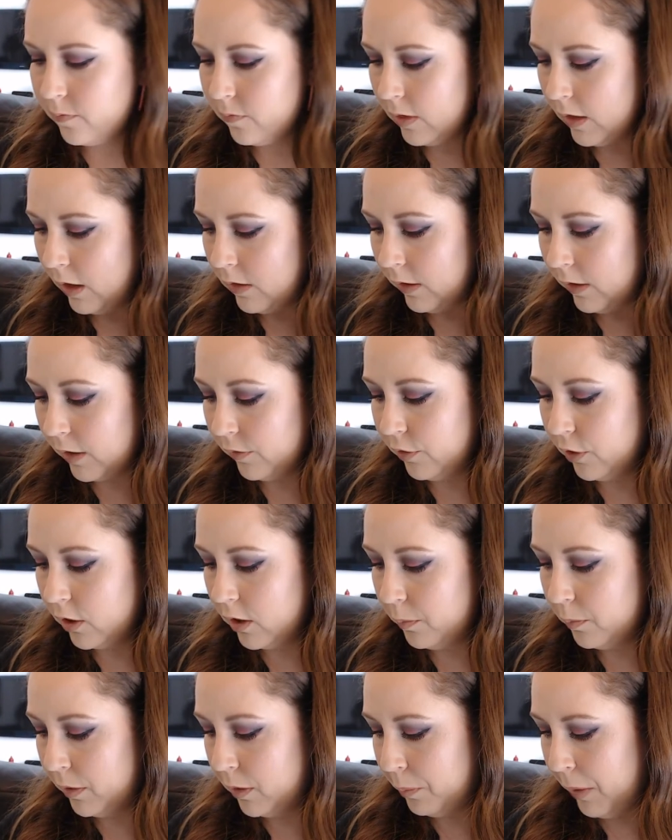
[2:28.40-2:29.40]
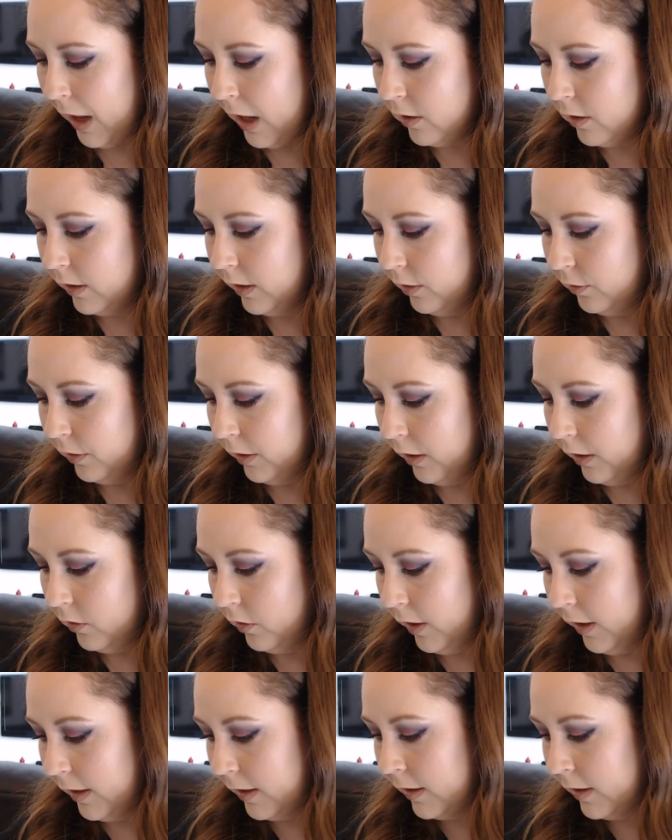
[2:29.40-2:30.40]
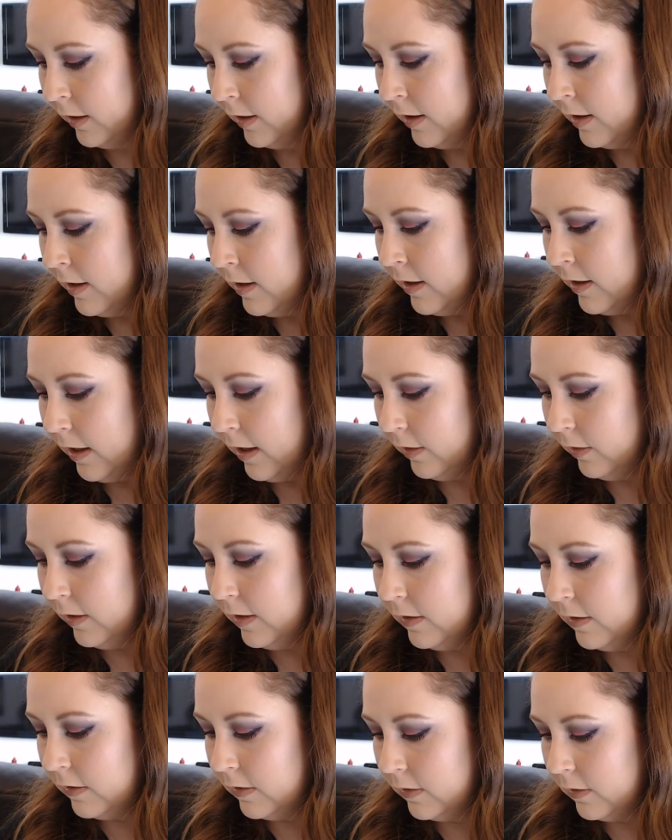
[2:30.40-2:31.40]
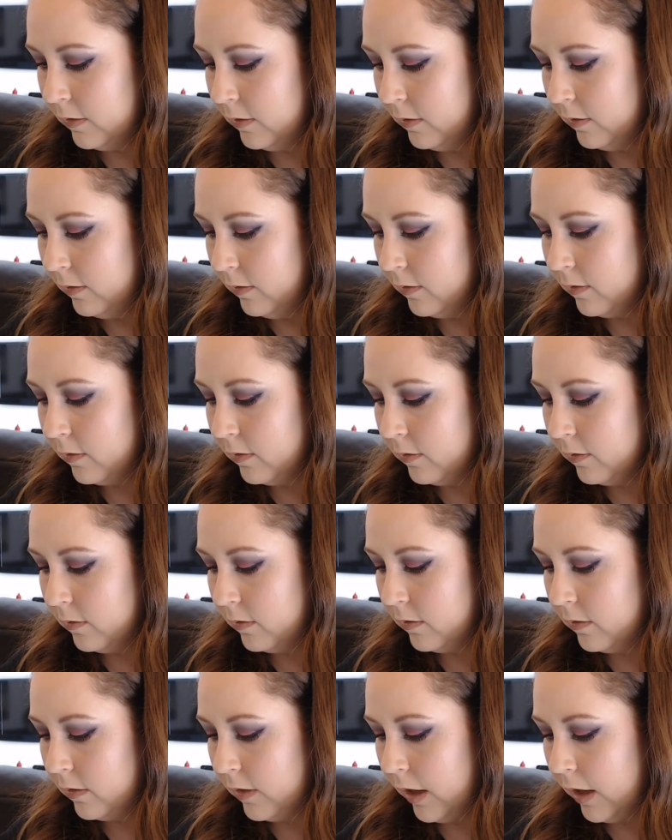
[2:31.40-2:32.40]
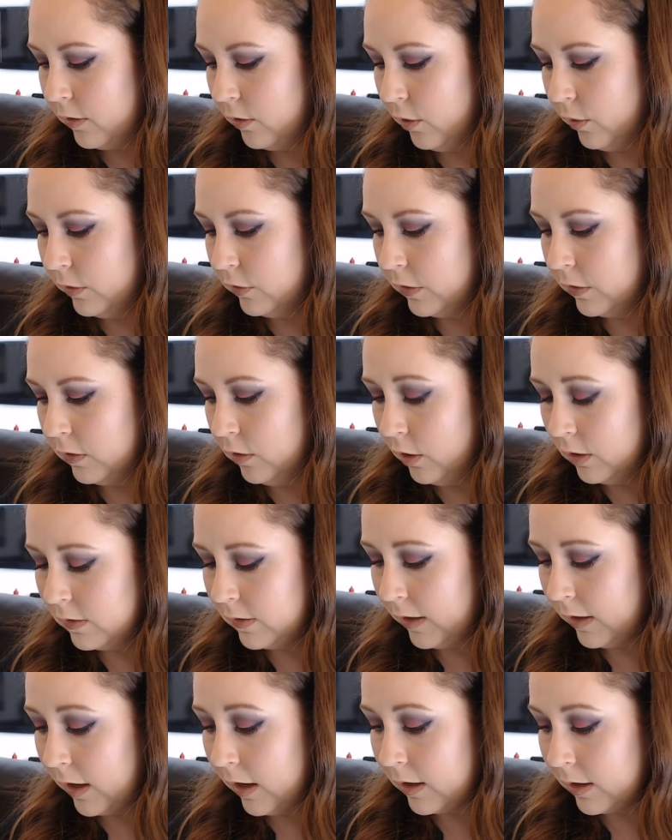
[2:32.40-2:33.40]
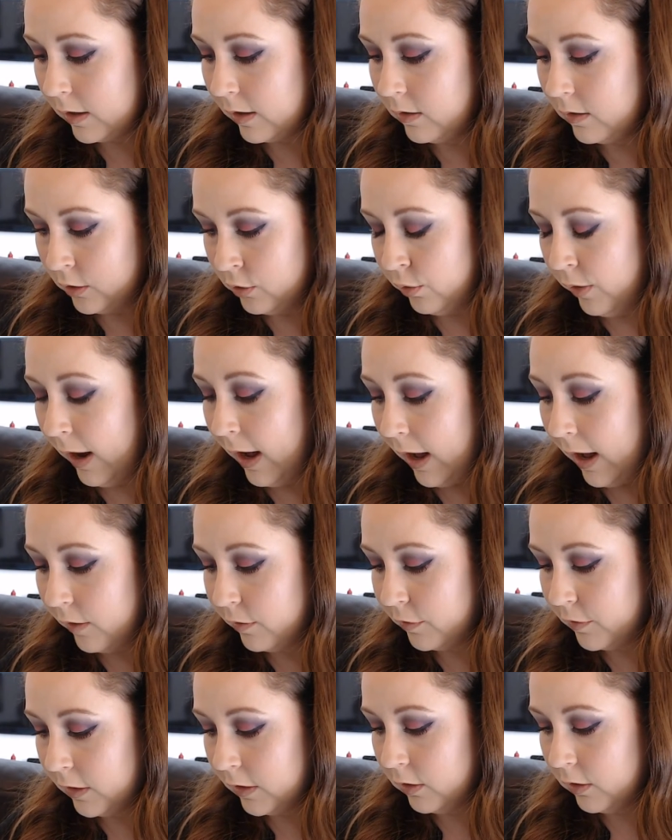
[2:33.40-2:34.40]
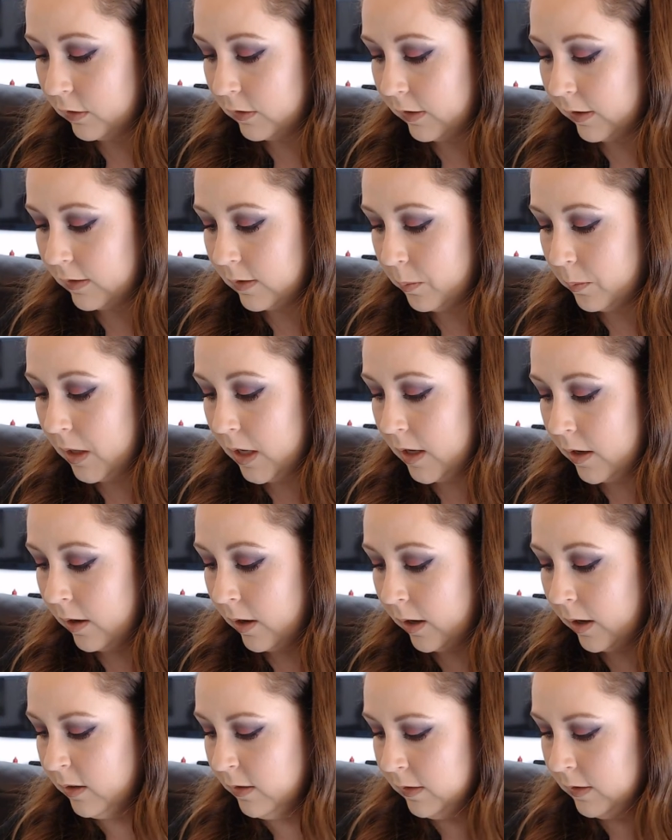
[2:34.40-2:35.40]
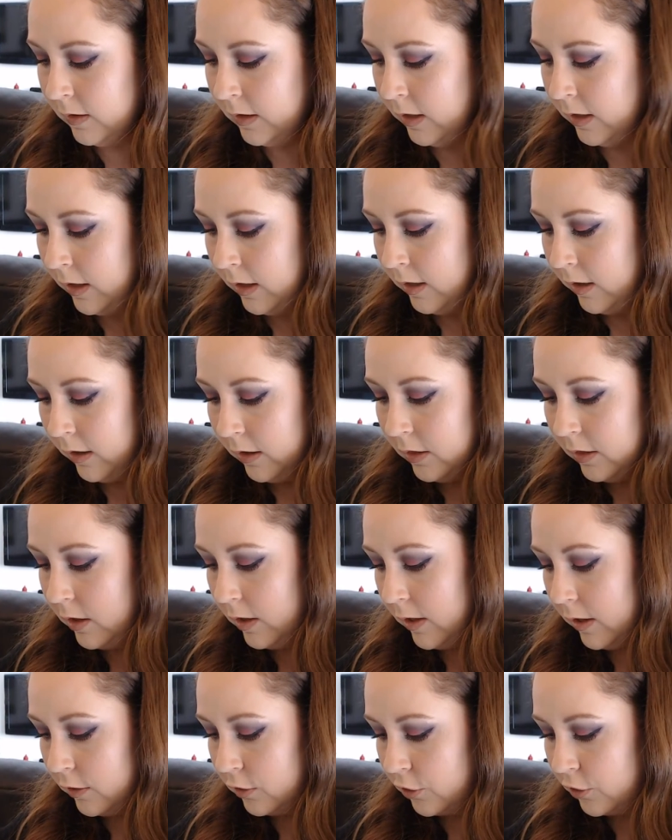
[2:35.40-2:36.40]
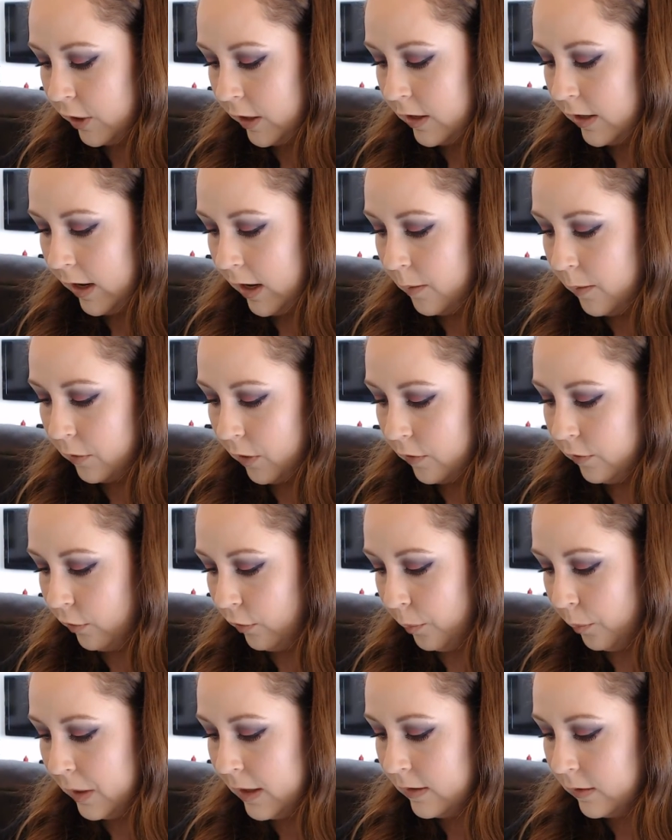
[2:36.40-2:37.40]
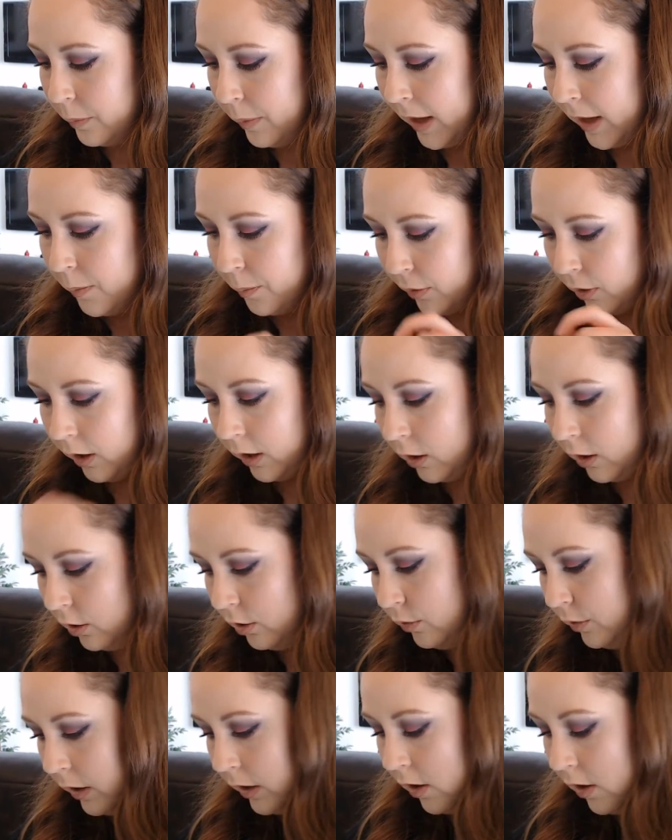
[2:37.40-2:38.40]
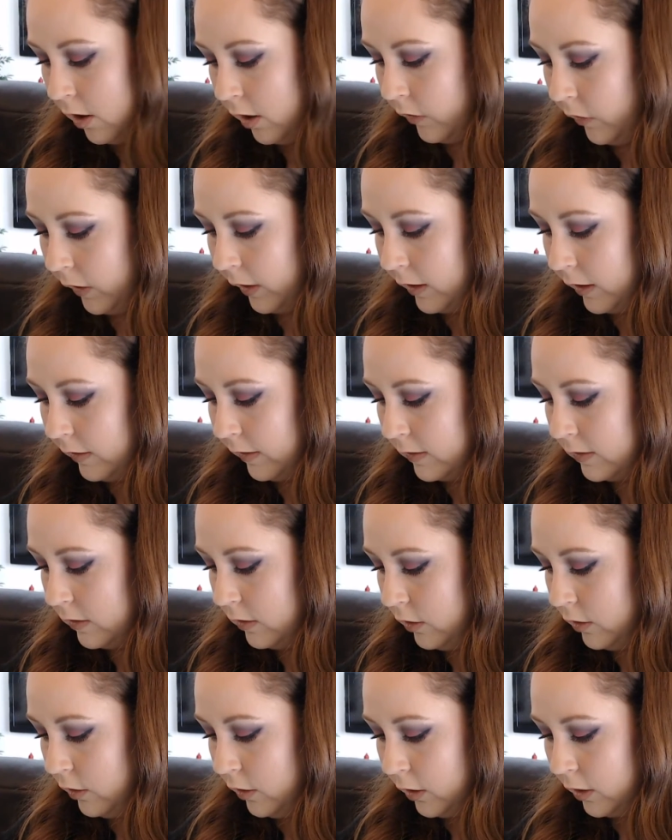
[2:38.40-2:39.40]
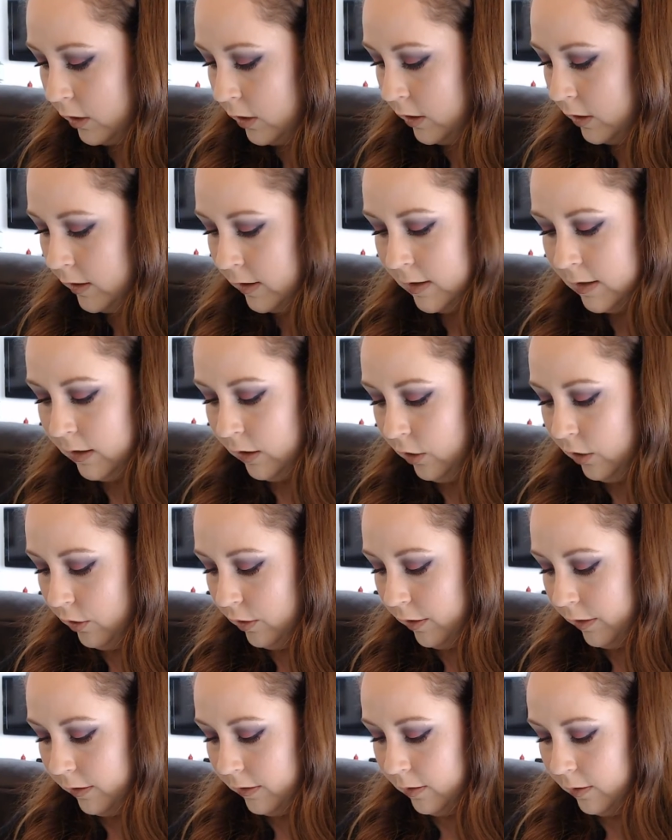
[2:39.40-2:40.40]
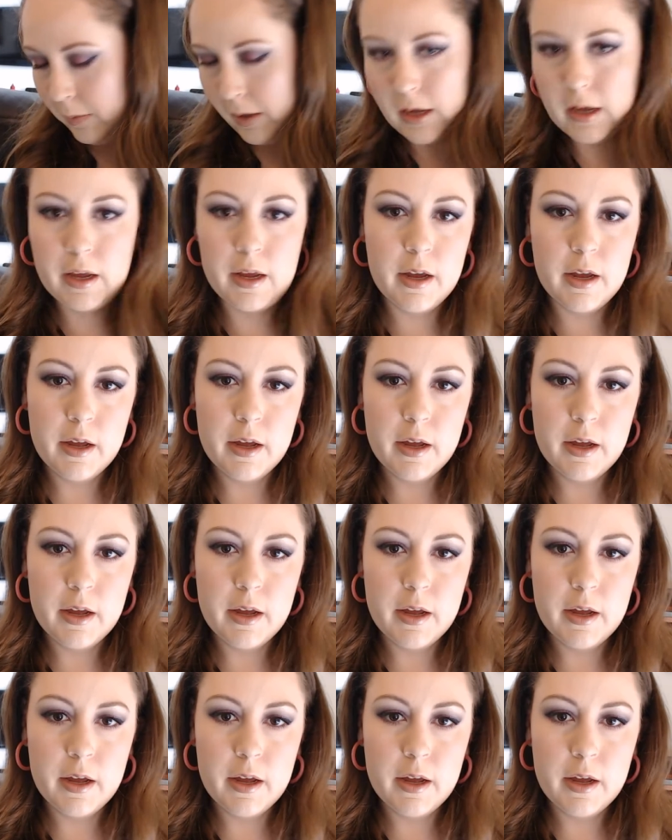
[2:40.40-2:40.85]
Like if you're gonna put a palette out there, like at least, I don't know, it just looks like a craft. It looks like somebody cut the shade names off of a piece of paper and glued it on. Like, it doesn't look good to me.